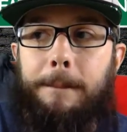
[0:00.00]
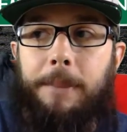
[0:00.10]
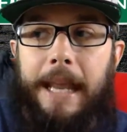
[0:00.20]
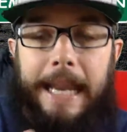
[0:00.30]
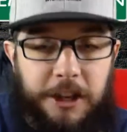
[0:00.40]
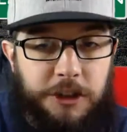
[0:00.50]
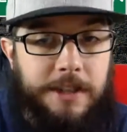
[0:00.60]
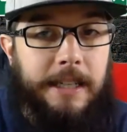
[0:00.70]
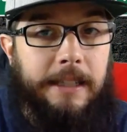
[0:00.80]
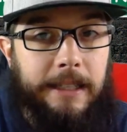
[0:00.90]
But
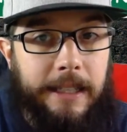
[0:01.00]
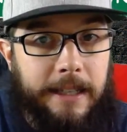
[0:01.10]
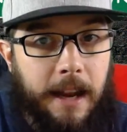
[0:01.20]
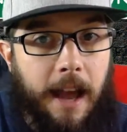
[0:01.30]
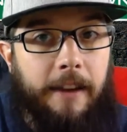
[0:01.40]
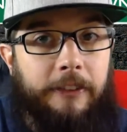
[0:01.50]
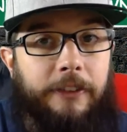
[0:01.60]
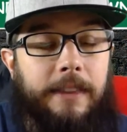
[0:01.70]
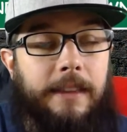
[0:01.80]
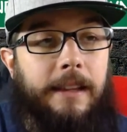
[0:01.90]
interestingly enough,
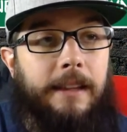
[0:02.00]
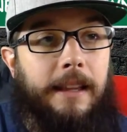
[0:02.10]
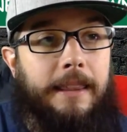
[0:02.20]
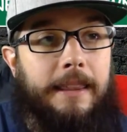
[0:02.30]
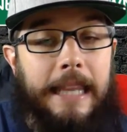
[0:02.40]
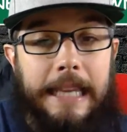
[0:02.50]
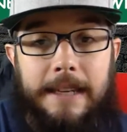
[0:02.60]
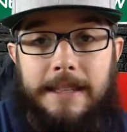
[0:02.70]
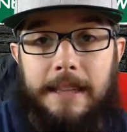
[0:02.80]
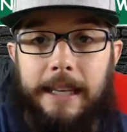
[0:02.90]
the
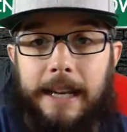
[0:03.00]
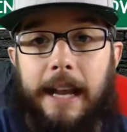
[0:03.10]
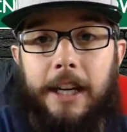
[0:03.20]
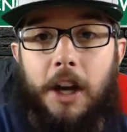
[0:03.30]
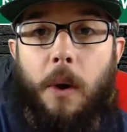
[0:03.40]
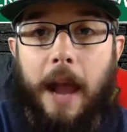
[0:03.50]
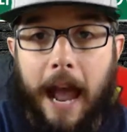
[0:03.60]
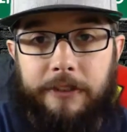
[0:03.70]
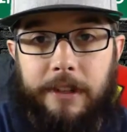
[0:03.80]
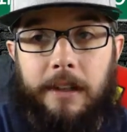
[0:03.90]
things that they kind of go
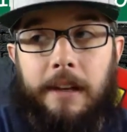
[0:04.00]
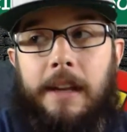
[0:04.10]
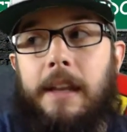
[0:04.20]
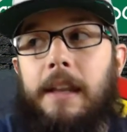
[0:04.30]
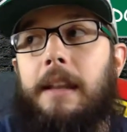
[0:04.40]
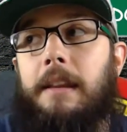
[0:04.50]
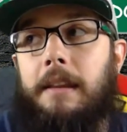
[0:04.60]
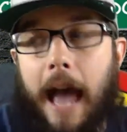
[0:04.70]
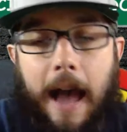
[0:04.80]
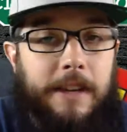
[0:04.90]
after,
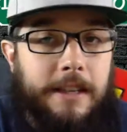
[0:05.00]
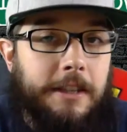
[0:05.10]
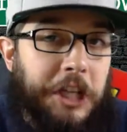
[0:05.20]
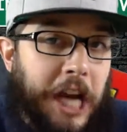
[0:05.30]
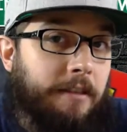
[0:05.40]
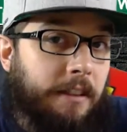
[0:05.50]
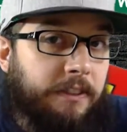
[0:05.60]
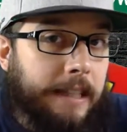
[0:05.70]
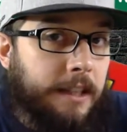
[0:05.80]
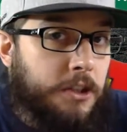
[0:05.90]
obviously, are going to
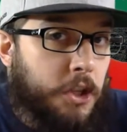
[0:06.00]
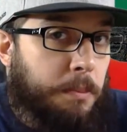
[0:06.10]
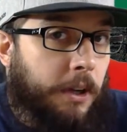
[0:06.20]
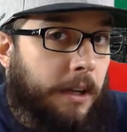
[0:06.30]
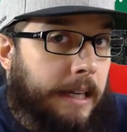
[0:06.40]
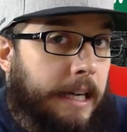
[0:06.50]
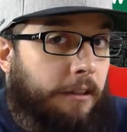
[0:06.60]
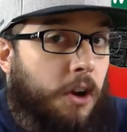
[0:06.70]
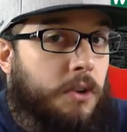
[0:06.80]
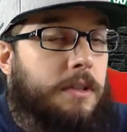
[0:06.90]
reflect
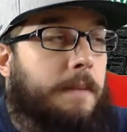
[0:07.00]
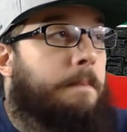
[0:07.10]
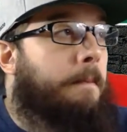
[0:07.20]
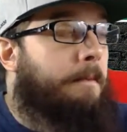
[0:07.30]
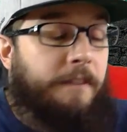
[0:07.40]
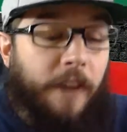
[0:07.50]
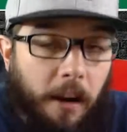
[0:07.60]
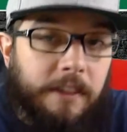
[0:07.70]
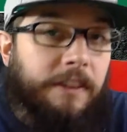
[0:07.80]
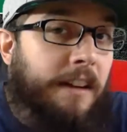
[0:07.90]
superheroes.
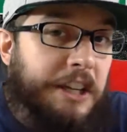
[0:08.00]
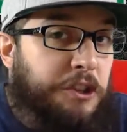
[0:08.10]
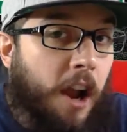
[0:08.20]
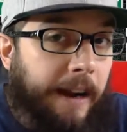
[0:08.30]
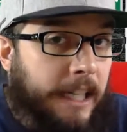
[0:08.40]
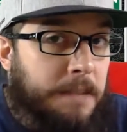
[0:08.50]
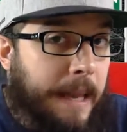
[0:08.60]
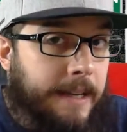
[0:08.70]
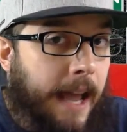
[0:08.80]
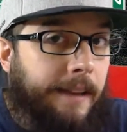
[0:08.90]
Very, very strong
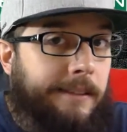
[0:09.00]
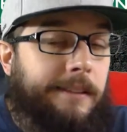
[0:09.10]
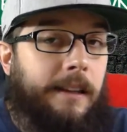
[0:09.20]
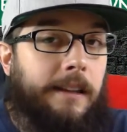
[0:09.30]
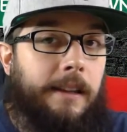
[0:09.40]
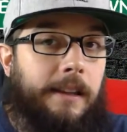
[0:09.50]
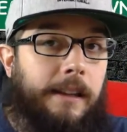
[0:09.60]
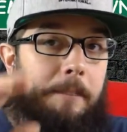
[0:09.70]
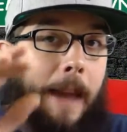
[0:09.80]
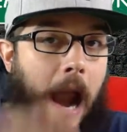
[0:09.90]
X-Men ties.
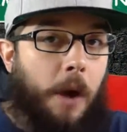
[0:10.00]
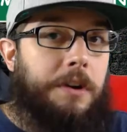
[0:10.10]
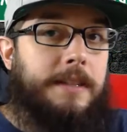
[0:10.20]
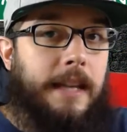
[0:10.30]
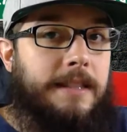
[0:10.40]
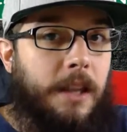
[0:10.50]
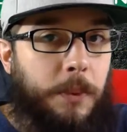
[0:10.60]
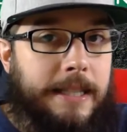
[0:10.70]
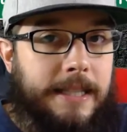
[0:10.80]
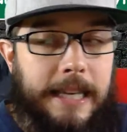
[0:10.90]
The power sets that
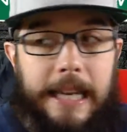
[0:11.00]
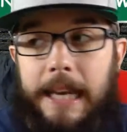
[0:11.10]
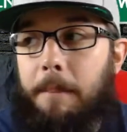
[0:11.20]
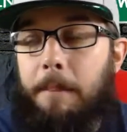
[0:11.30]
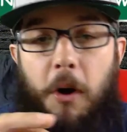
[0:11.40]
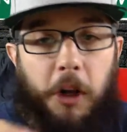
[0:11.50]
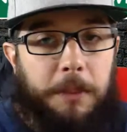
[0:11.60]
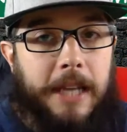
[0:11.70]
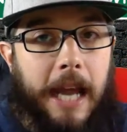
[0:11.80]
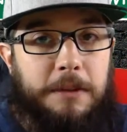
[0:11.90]
we see
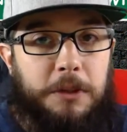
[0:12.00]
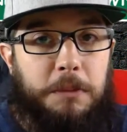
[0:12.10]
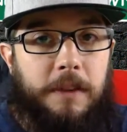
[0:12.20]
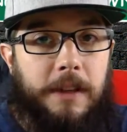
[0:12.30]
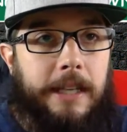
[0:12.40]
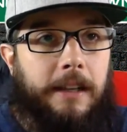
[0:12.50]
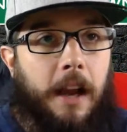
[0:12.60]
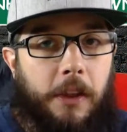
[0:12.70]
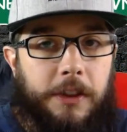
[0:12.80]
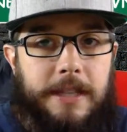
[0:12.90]
multiple times through the movie, I was like,
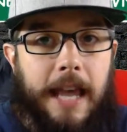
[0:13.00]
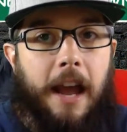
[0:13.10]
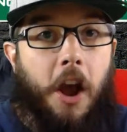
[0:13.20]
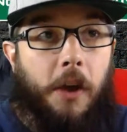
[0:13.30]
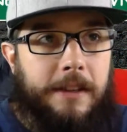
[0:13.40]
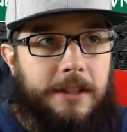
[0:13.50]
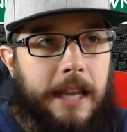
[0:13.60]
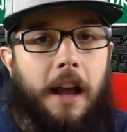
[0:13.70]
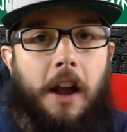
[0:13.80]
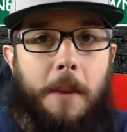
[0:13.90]
oh, there's that. Oh, there's
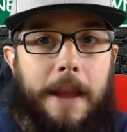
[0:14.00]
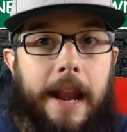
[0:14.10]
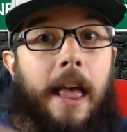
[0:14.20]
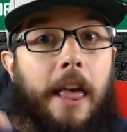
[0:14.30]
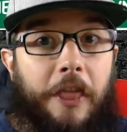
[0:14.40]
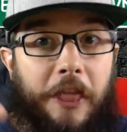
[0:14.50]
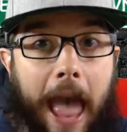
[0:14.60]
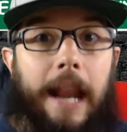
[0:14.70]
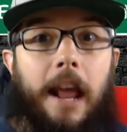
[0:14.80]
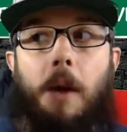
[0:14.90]
that. Oh, man.
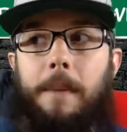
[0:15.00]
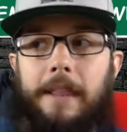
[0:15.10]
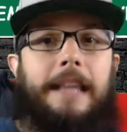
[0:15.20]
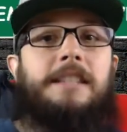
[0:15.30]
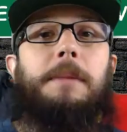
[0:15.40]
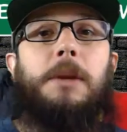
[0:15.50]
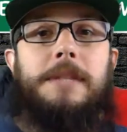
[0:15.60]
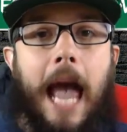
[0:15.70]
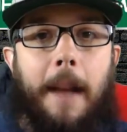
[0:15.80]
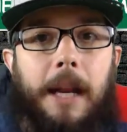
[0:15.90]
That. Oh, like something
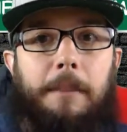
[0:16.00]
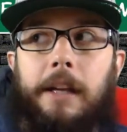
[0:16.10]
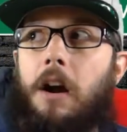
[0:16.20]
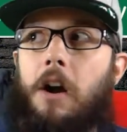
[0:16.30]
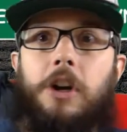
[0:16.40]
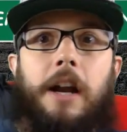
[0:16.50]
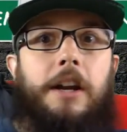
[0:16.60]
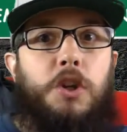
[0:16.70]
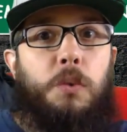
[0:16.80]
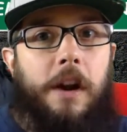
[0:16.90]
was happening. I'm like, oh, you're going
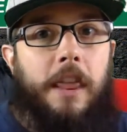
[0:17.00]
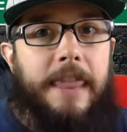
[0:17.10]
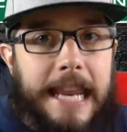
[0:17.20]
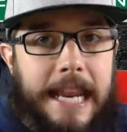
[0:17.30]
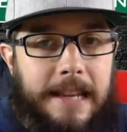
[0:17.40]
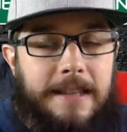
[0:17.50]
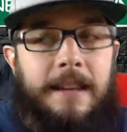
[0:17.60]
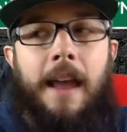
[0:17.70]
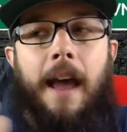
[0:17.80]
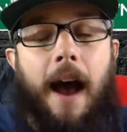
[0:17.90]
to do one of these.
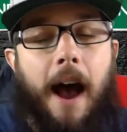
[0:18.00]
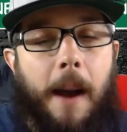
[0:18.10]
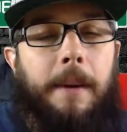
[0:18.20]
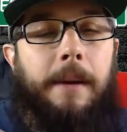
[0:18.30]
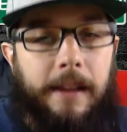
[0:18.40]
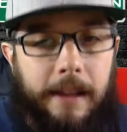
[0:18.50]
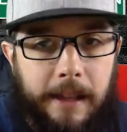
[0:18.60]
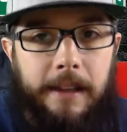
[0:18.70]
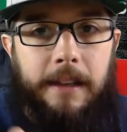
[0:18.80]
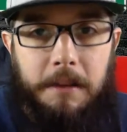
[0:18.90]
More,
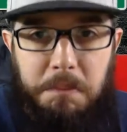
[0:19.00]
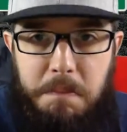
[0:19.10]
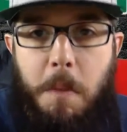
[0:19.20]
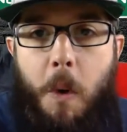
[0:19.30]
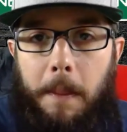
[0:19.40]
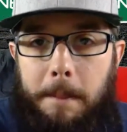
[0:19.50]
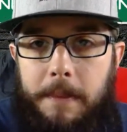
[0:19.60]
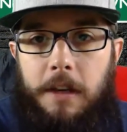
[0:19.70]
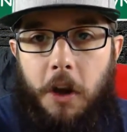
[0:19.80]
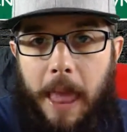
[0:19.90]

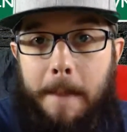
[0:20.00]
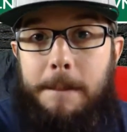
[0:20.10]
that